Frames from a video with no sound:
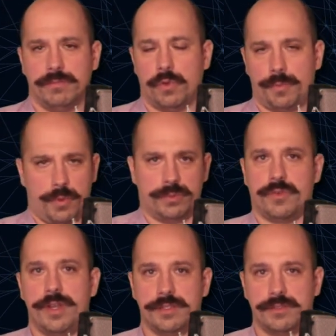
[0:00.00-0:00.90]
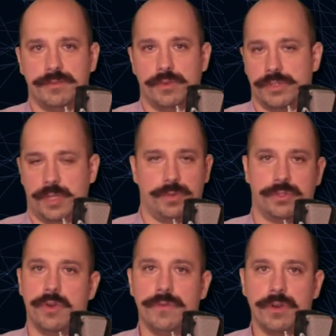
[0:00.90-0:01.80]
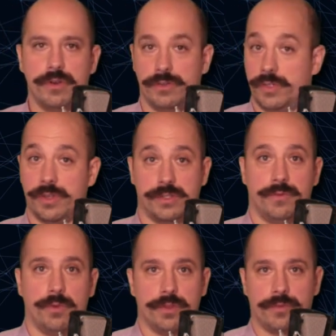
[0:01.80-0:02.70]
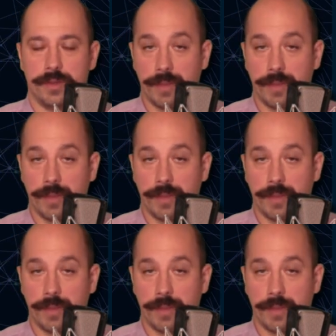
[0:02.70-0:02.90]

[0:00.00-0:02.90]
or Postgres or SQL Server or so on and so forth, right?